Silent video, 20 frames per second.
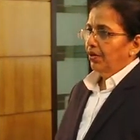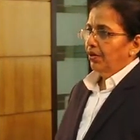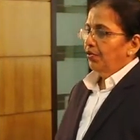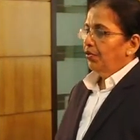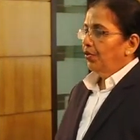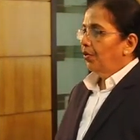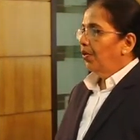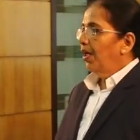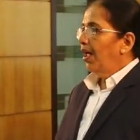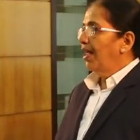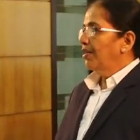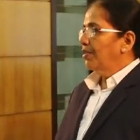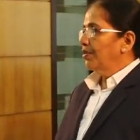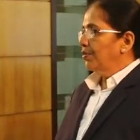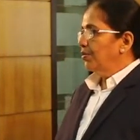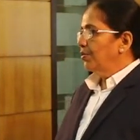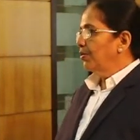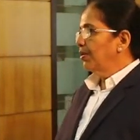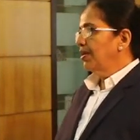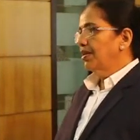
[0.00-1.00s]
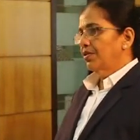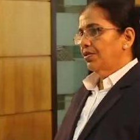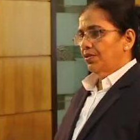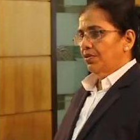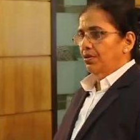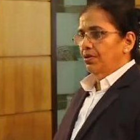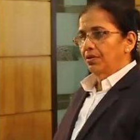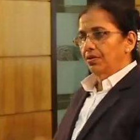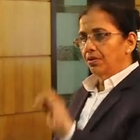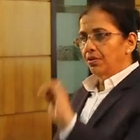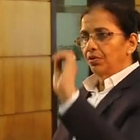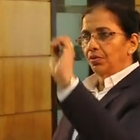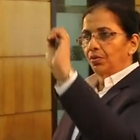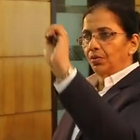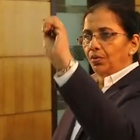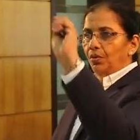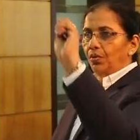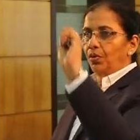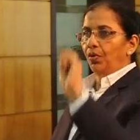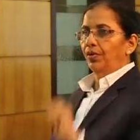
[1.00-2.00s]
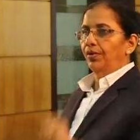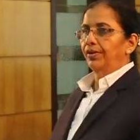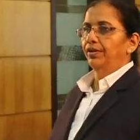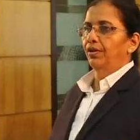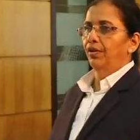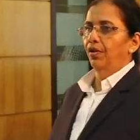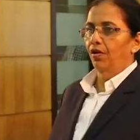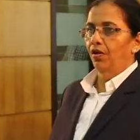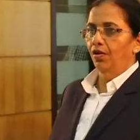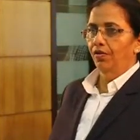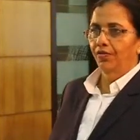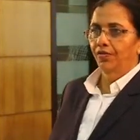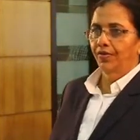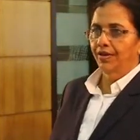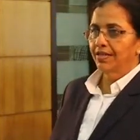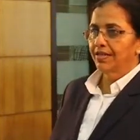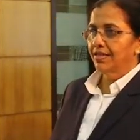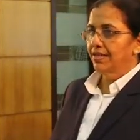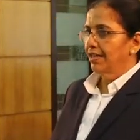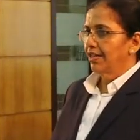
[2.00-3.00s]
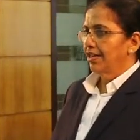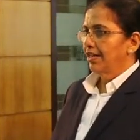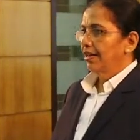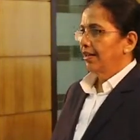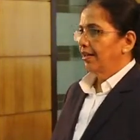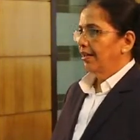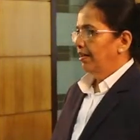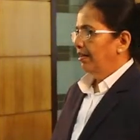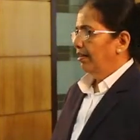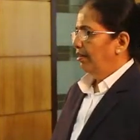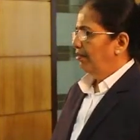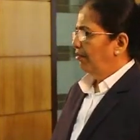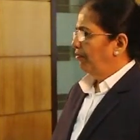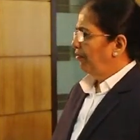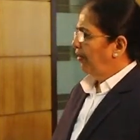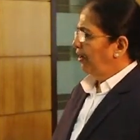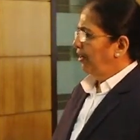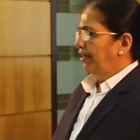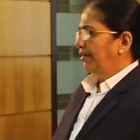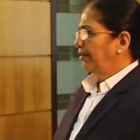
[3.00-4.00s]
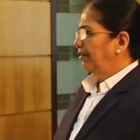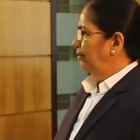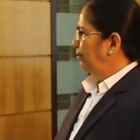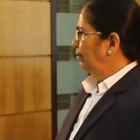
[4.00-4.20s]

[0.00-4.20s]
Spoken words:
So as soon as you go in the office, fine.